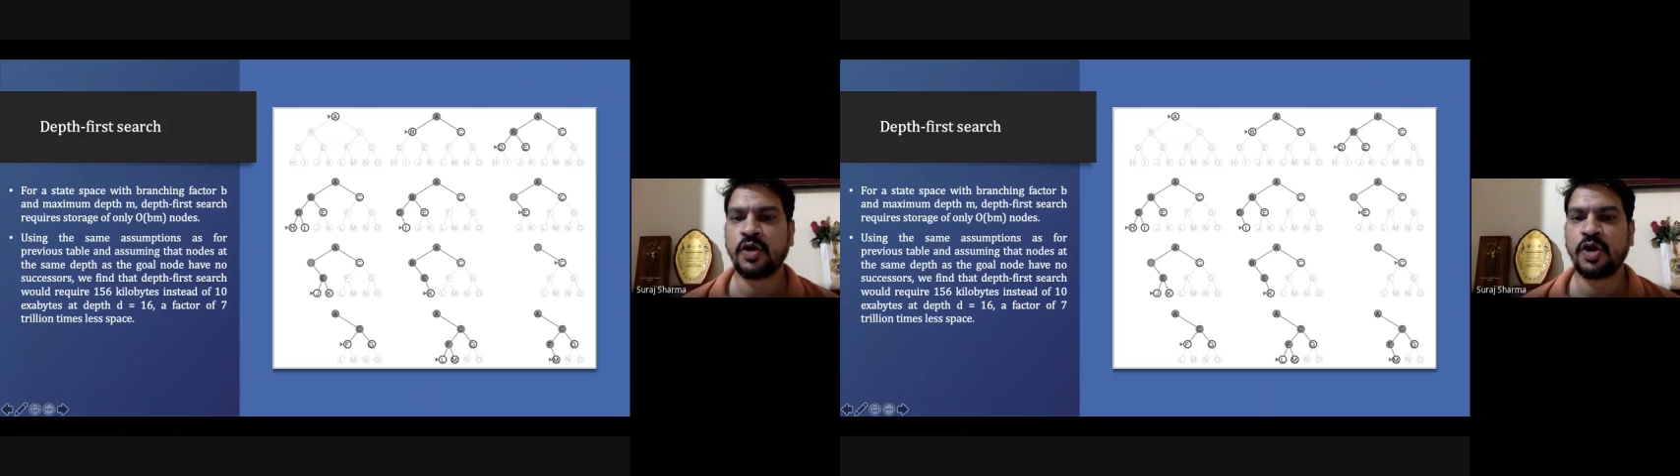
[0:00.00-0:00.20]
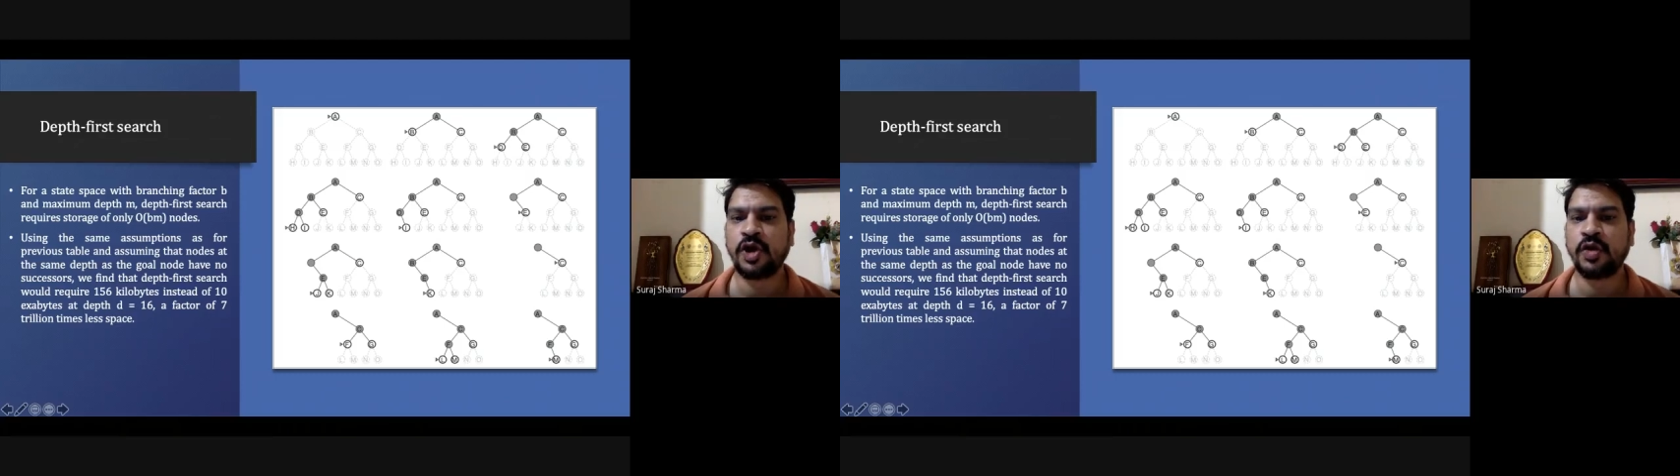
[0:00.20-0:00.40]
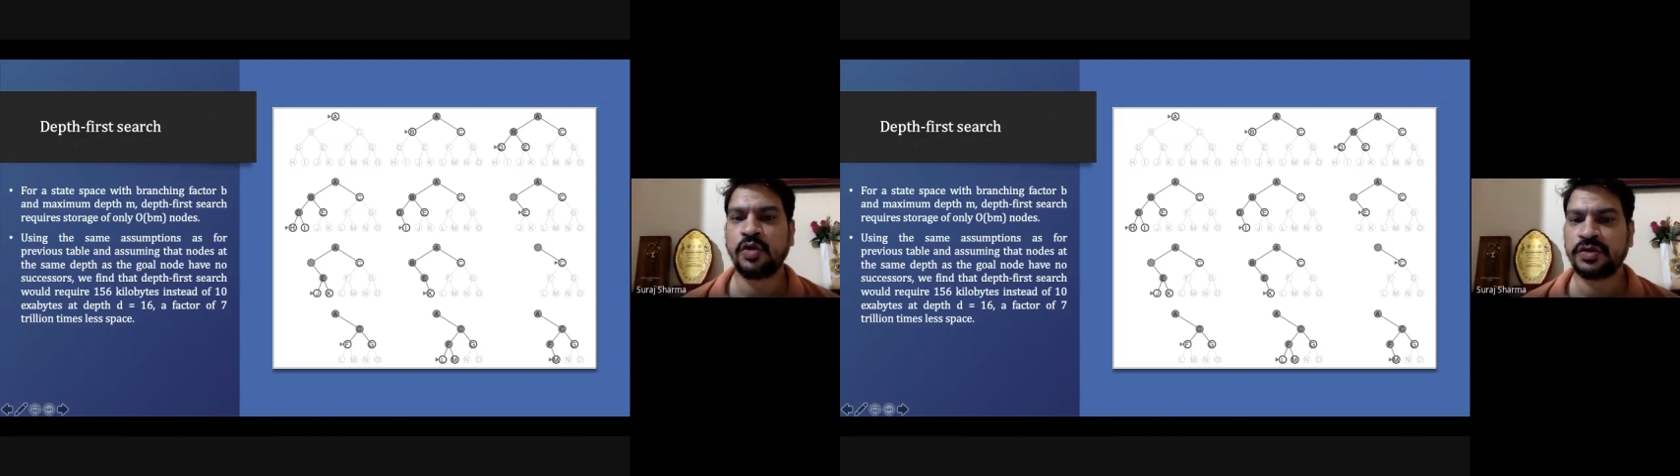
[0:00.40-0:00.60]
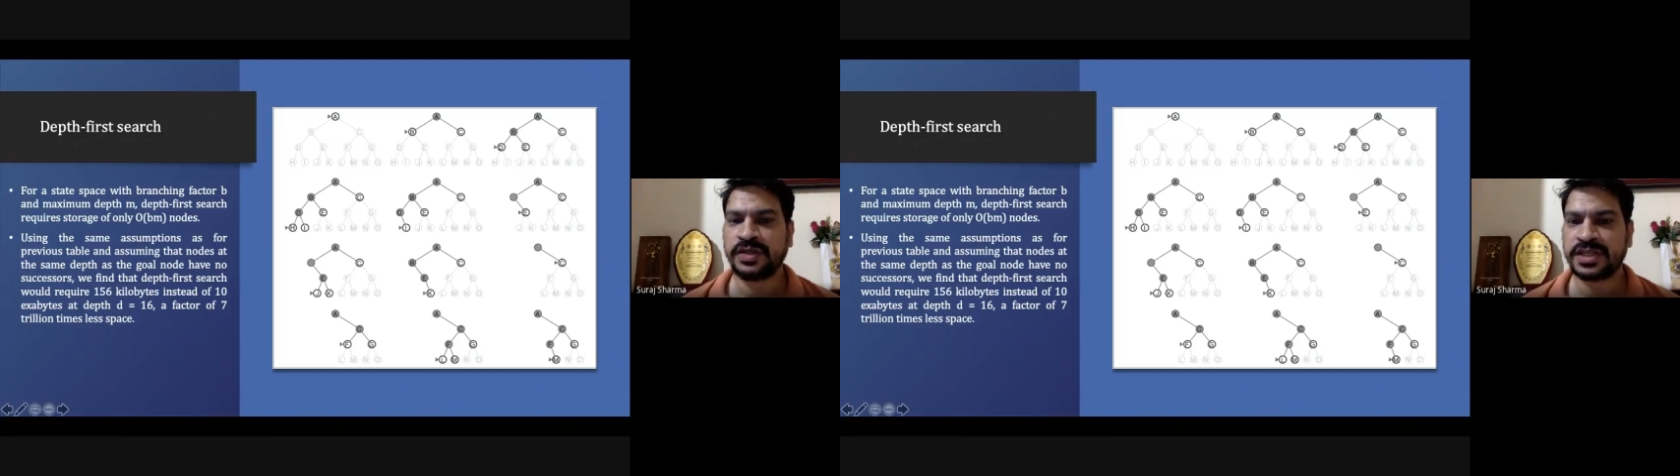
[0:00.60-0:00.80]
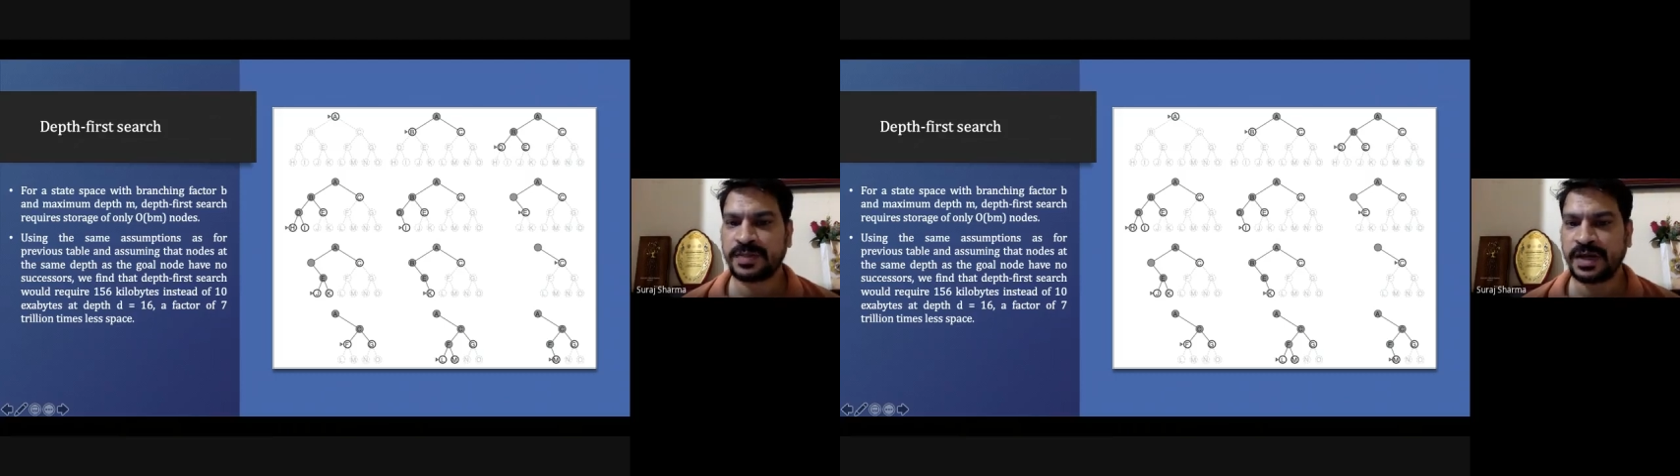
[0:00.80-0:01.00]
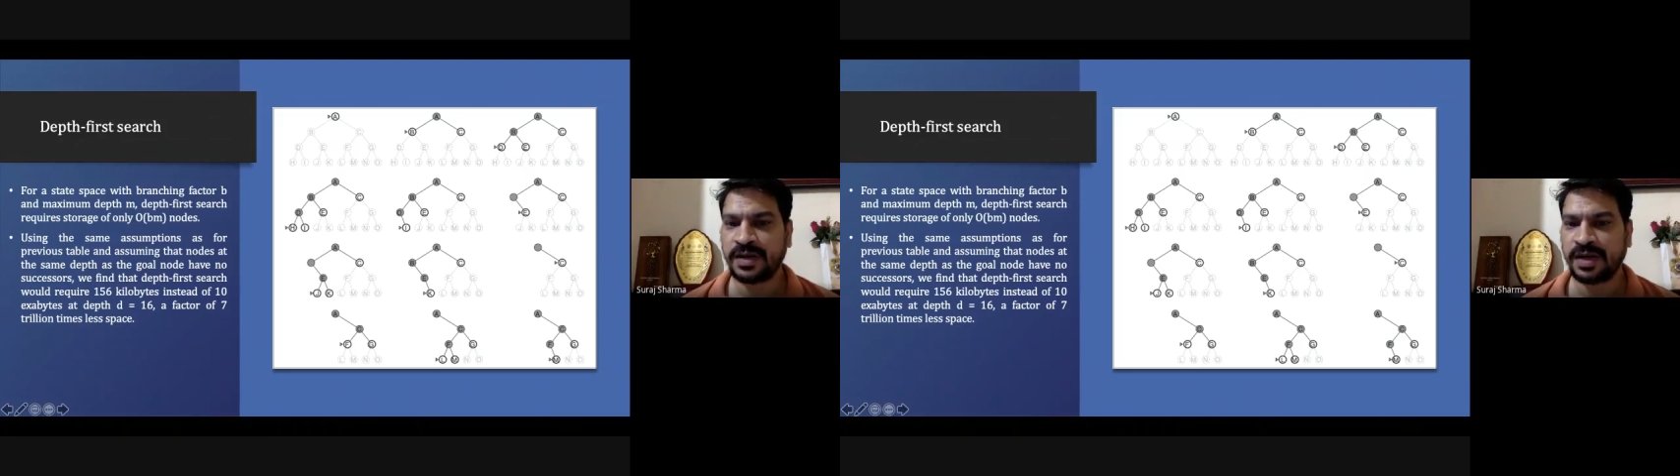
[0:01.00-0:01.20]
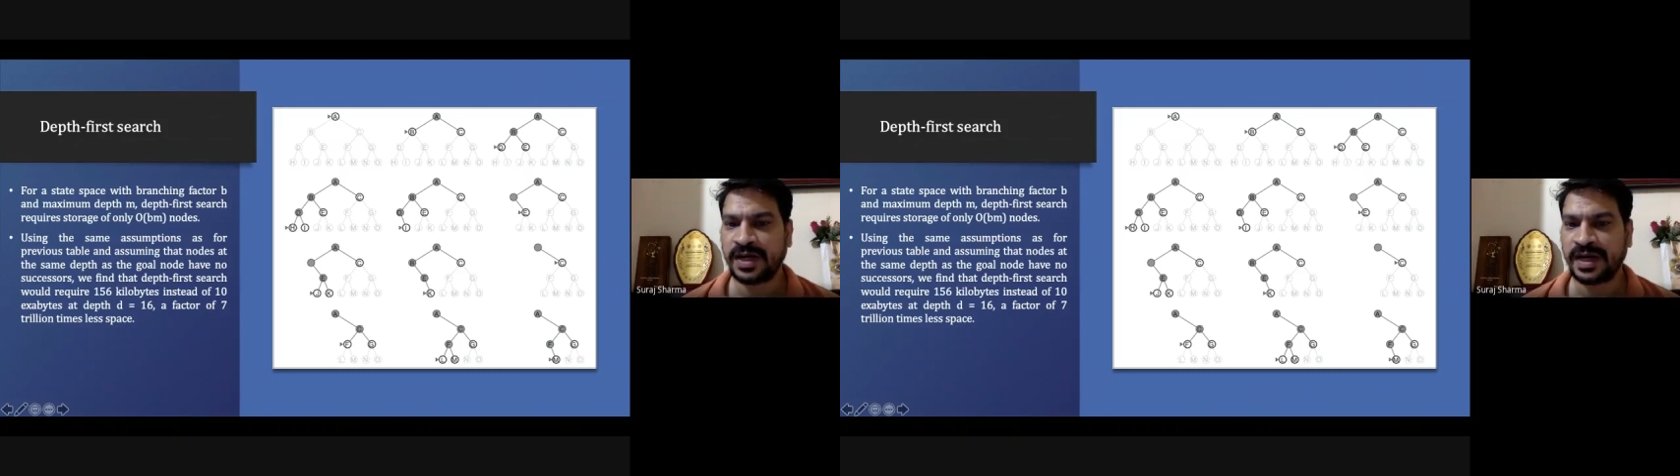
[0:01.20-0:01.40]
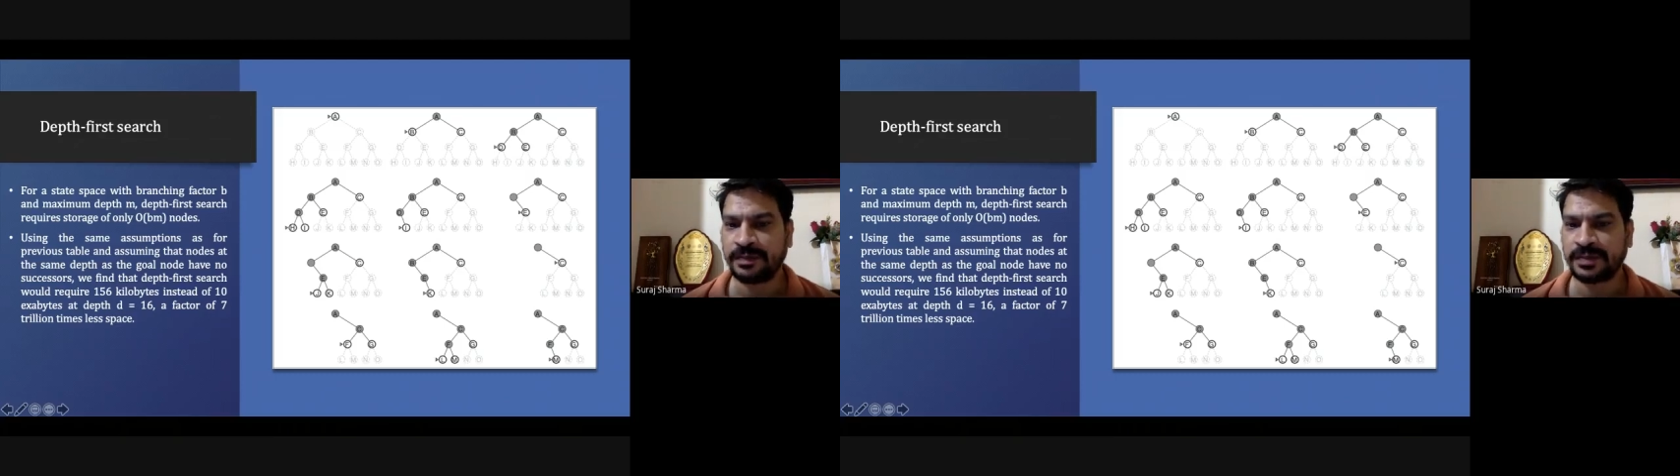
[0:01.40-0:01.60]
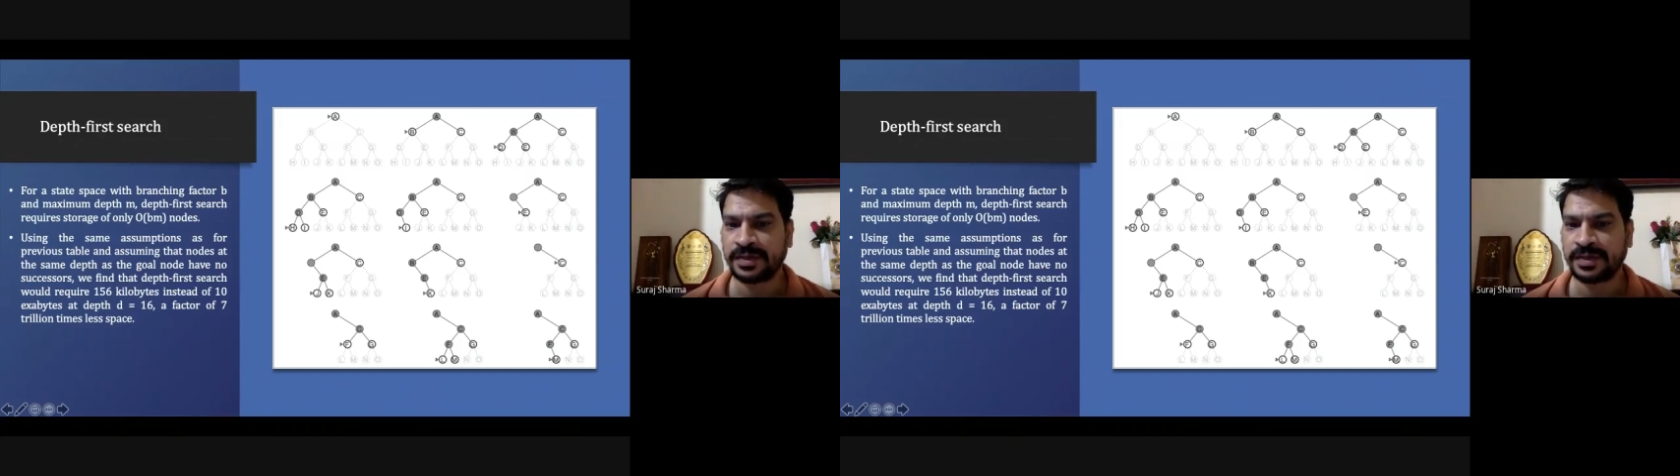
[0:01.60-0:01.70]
to this particular depth.